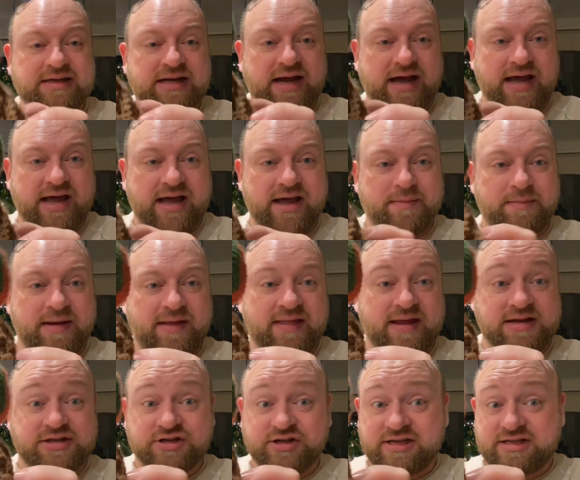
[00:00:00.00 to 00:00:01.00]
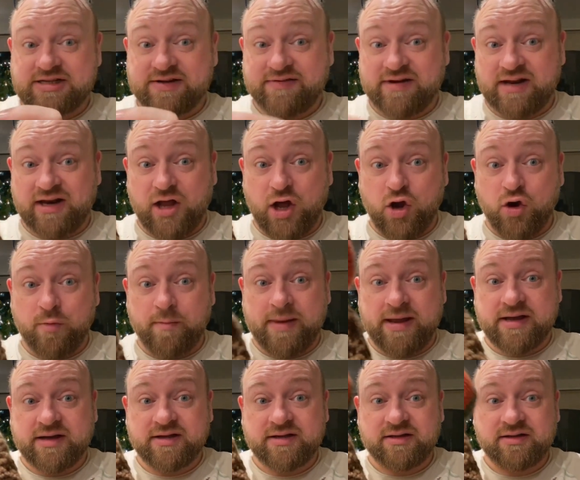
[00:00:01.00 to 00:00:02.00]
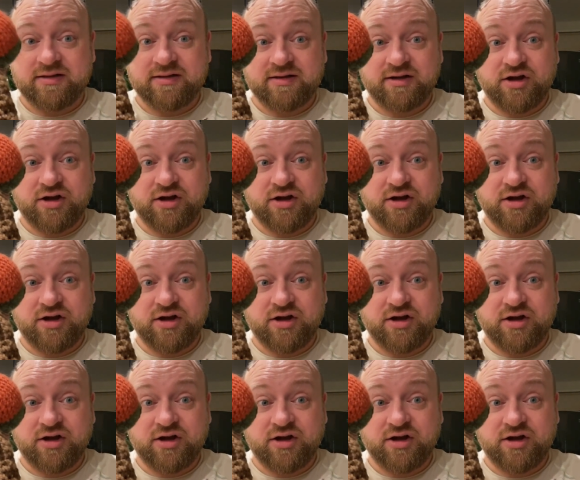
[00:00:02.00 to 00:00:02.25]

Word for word: Um, and then it's got this lovely little oatmeal